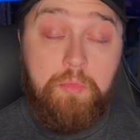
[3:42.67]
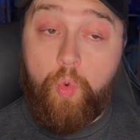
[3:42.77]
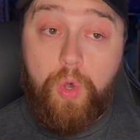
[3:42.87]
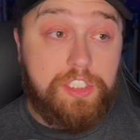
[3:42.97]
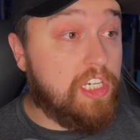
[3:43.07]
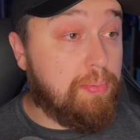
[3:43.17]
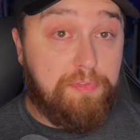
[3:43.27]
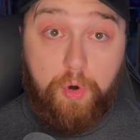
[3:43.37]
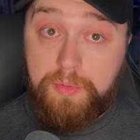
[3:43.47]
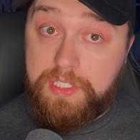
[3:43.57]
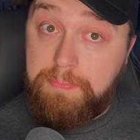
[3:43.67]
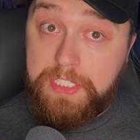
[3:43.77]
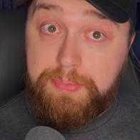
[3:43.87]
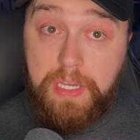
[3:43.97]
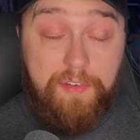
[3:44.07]
Wasn't her performance that
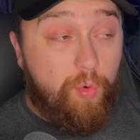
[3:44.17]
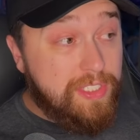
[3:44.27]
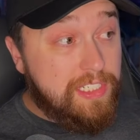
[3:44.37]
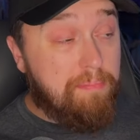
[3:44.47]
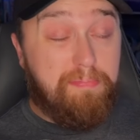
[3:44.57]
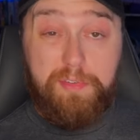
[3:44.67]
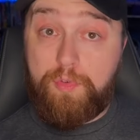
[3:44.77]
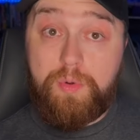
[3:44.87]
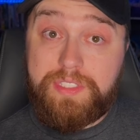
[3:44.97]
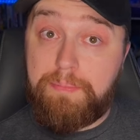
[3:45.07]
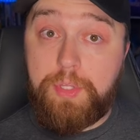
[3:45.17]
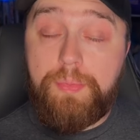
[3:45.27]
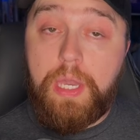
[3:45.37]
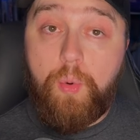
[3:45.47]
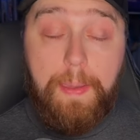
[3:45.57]
pissed me off. Wasn't a performance that blew
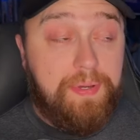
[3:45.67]
me away,